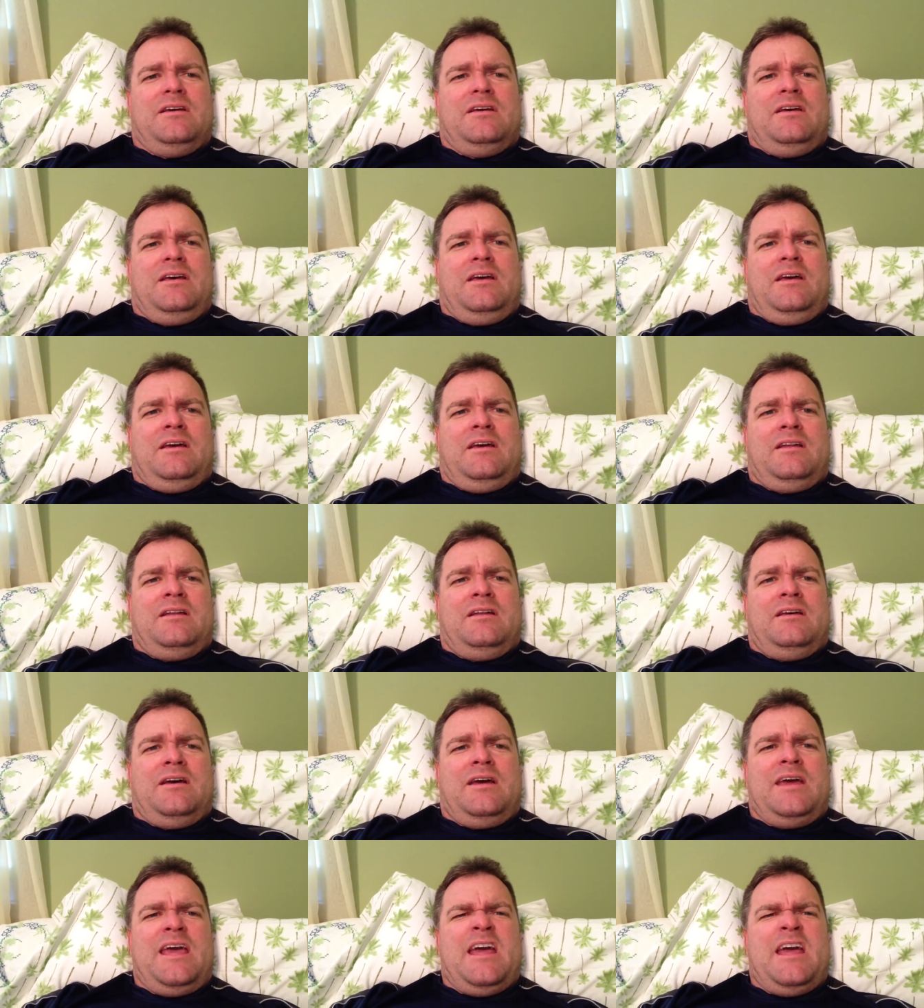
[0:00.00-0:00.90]
And
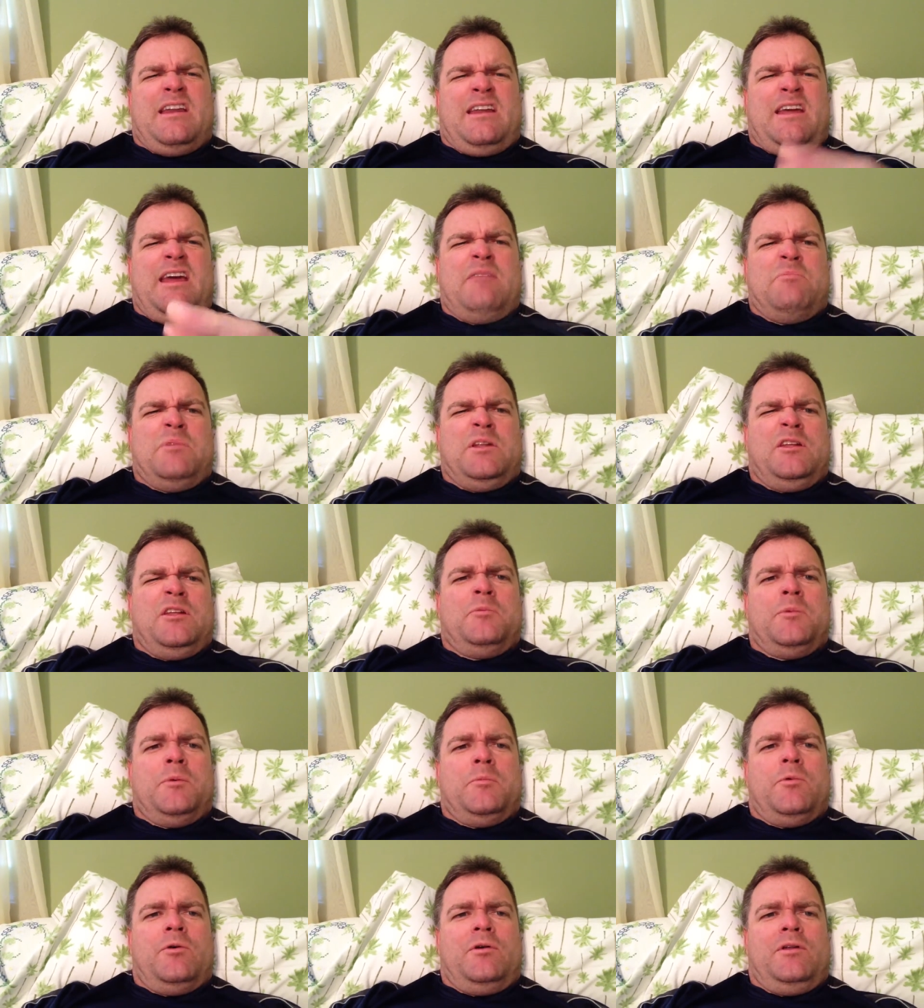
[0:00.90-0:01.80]
I kind of gave him a little
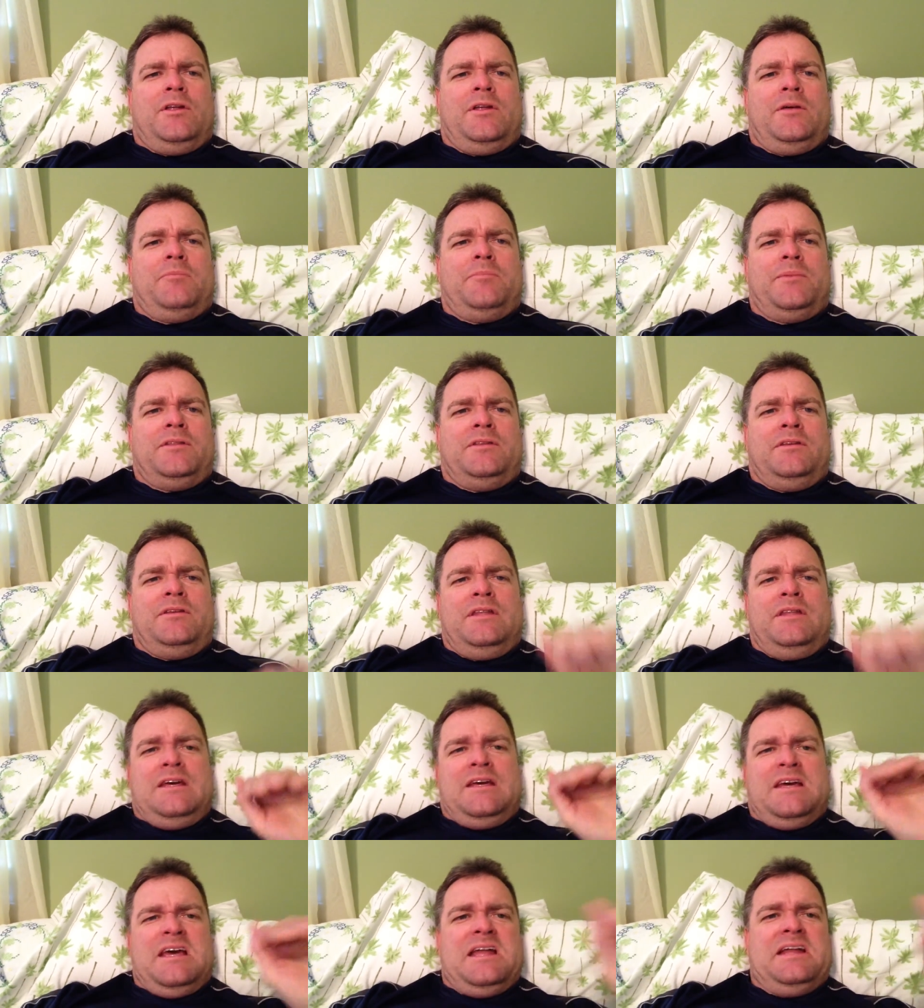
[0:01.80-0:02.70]
bit more lip, but then
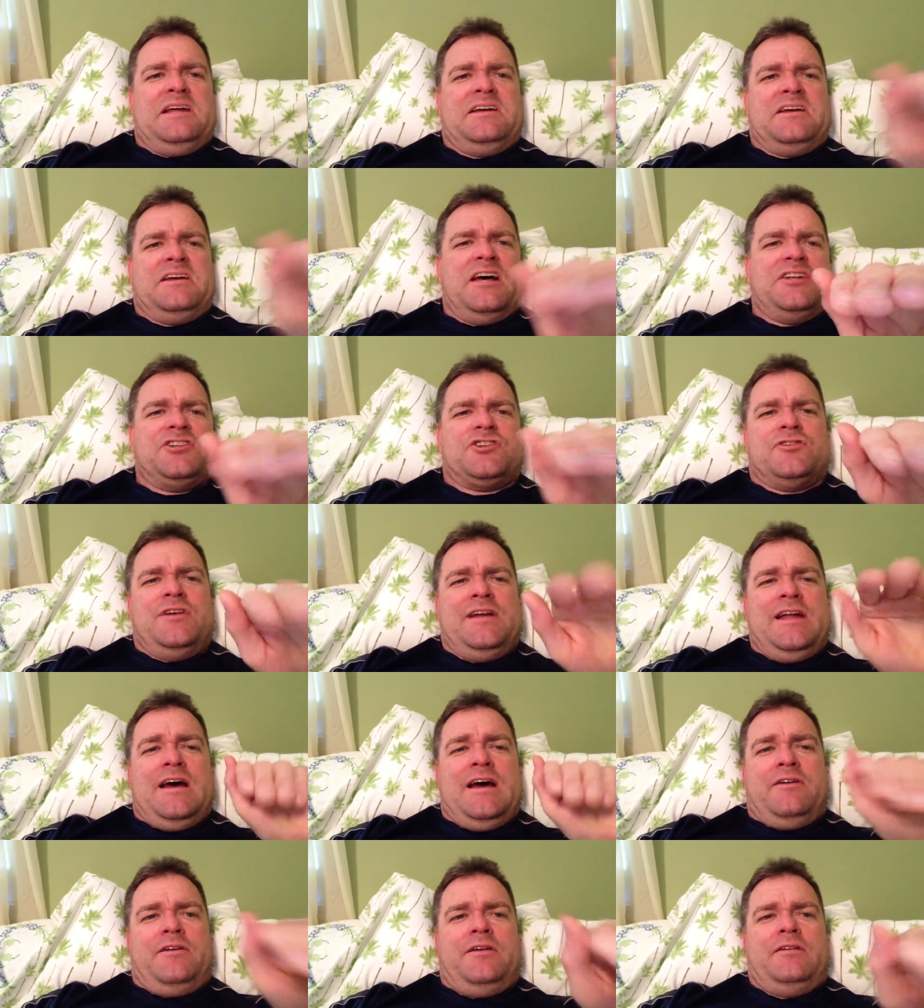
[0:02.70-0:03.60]
they kind of got
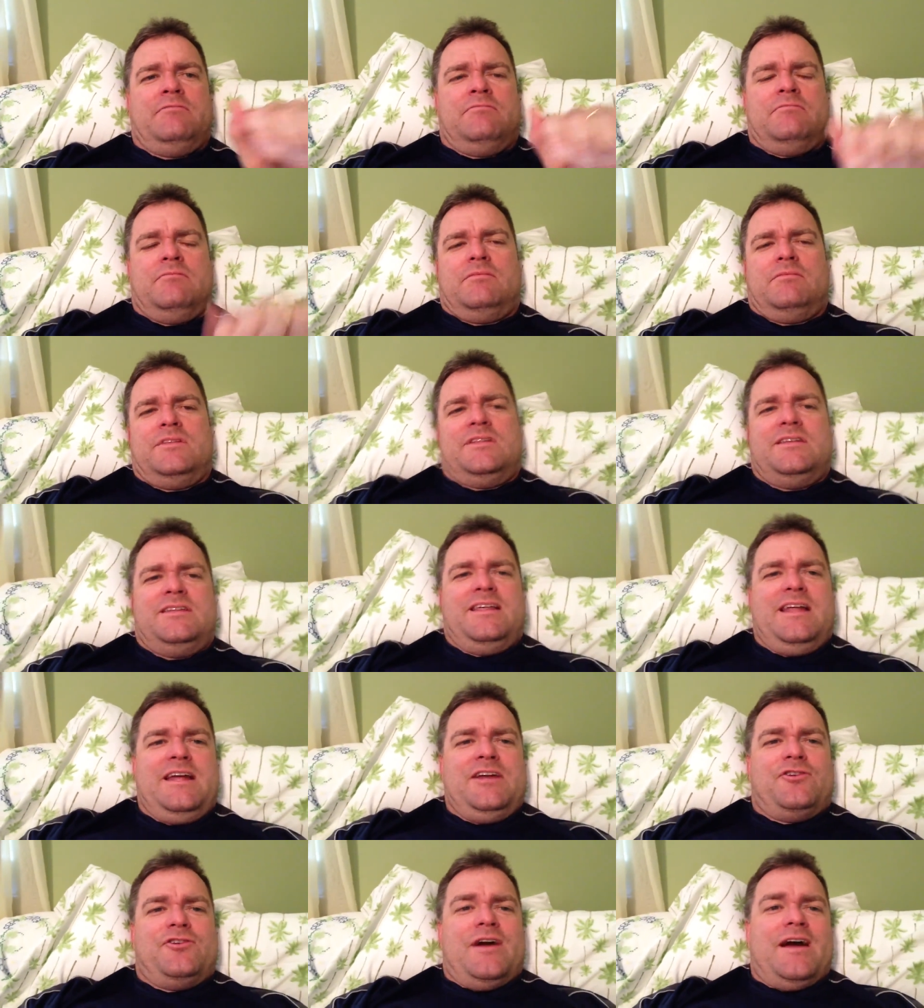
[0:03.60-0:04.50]
straightened out, and
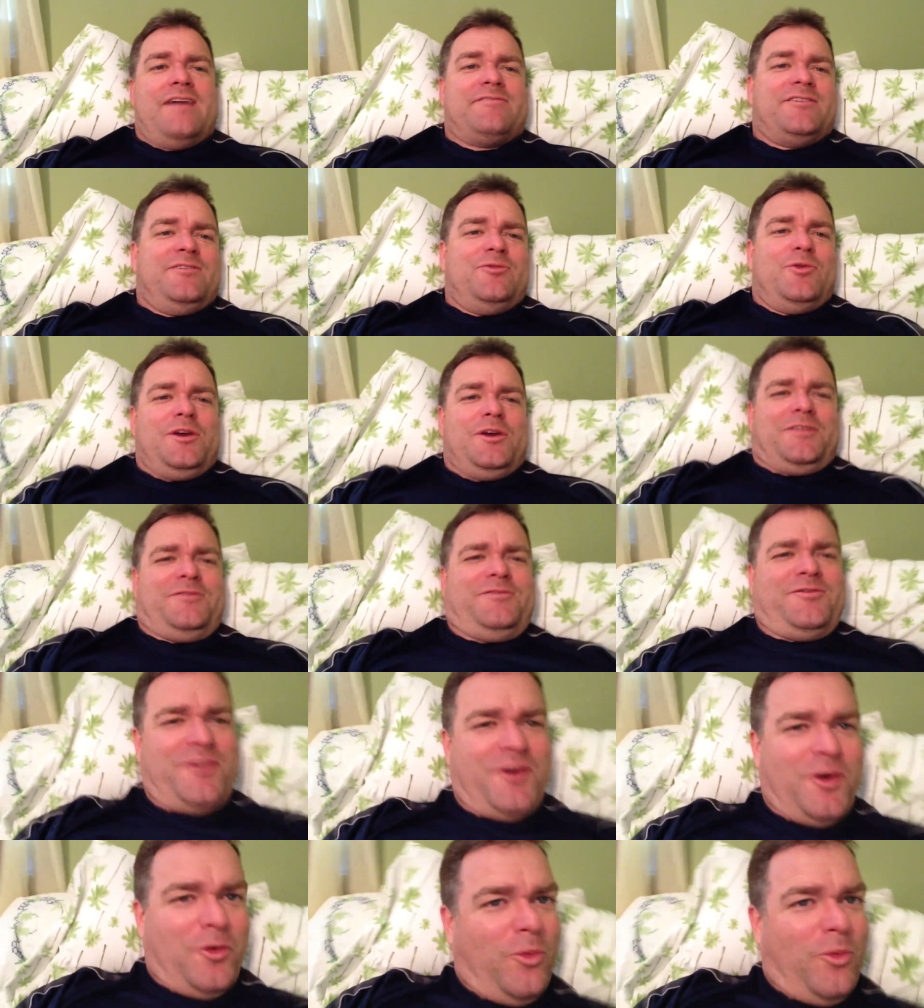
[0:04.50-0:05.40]
I drafted with
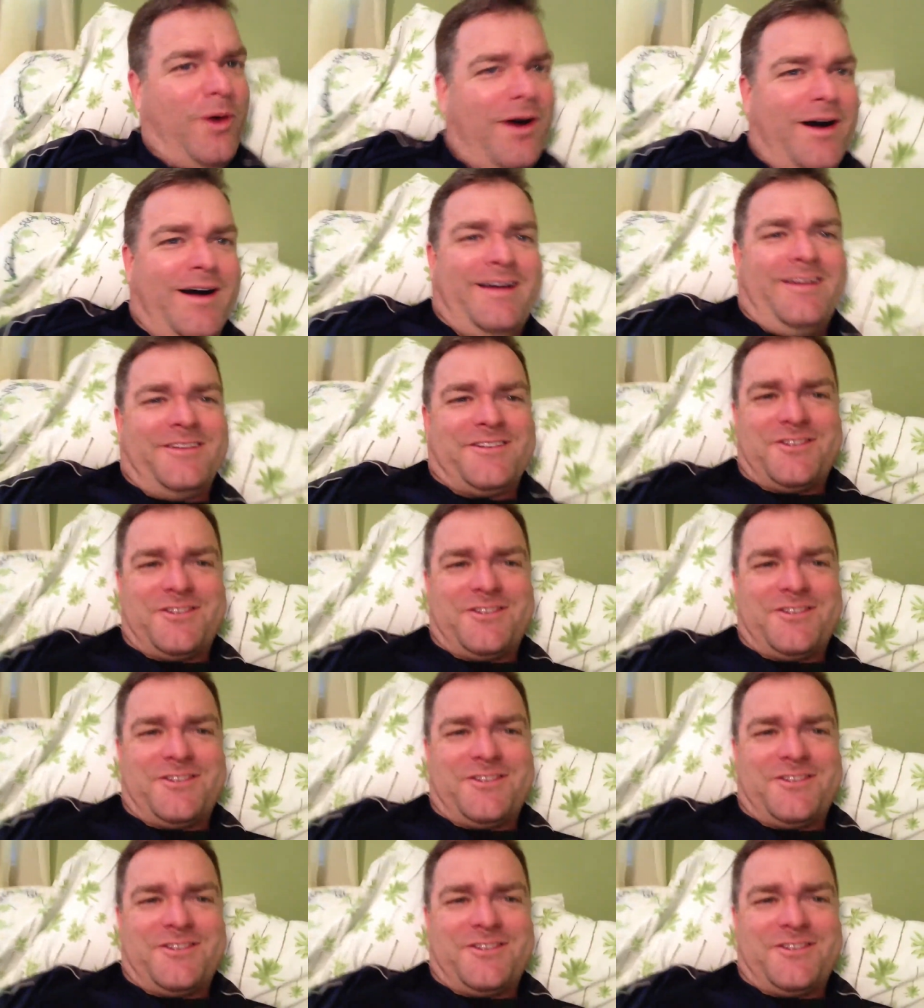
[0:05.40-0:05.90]
them for a while.